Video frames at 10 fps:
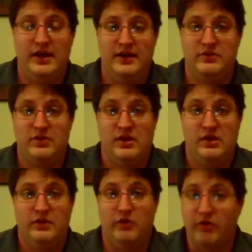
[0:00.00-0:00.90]
and
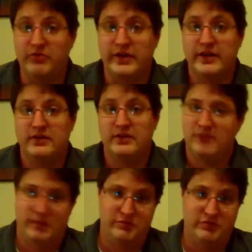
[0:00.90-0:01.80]
don't forget,
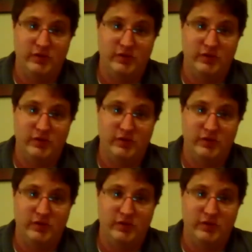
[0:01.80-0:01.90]
I'm